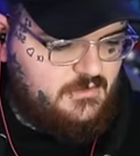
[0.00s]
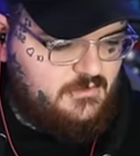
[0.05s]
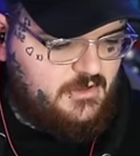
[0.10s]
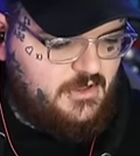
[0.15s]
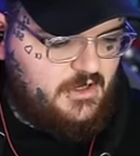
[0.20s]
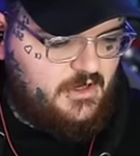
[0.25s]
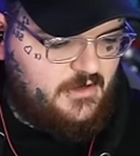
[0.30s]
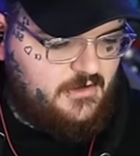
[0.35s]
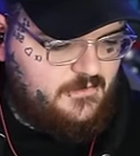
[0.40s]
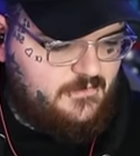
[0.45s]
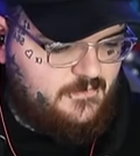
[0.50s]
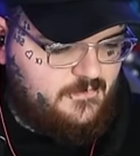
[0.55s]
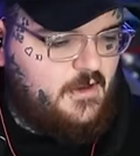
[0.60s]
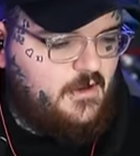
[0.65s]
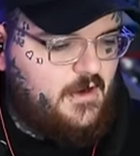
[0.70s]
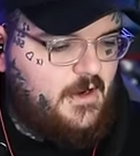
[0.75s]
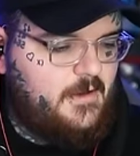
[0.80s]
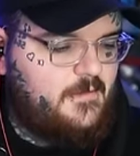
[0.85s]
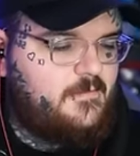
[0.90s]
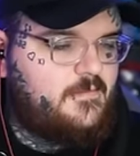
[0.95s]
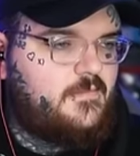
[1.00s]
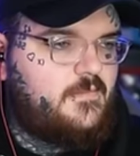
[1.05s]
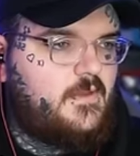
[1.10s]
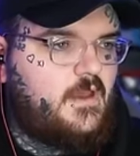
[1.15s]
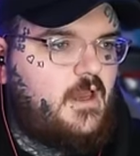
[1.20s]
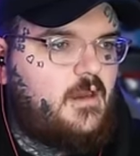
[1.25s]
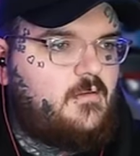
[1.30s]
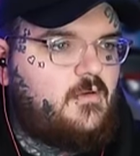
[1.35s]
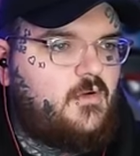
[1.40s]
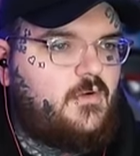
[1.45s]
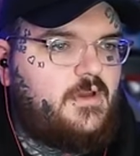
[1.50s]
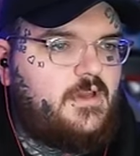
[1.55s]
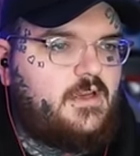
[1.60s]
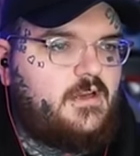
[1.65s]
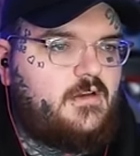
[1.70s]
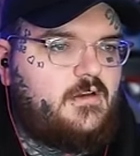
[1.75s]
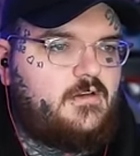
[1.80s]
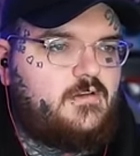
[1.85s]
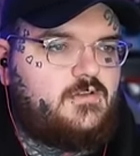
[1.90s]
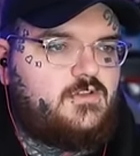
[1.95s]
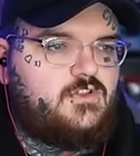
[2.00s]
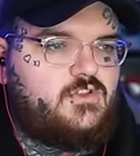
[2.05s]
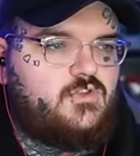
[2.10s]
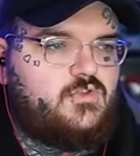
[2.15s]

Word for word: we're here. All right. I'm going to